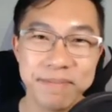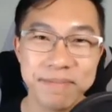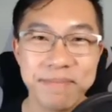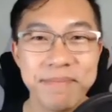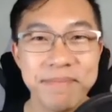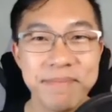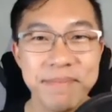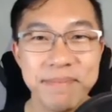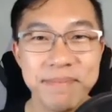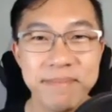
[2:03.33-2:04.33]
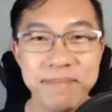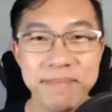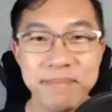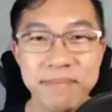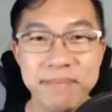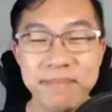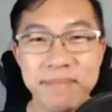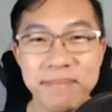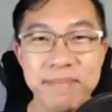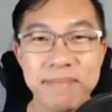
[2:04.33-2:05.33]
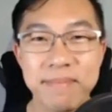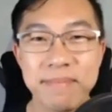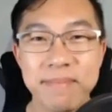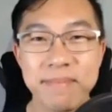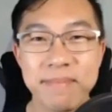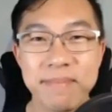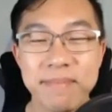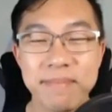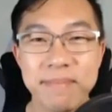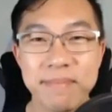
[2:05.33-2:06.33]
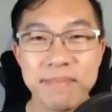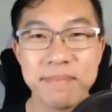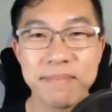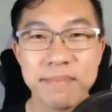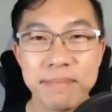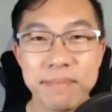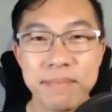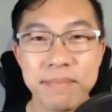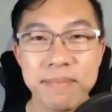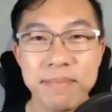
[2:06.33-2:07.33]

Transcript: (not speaking)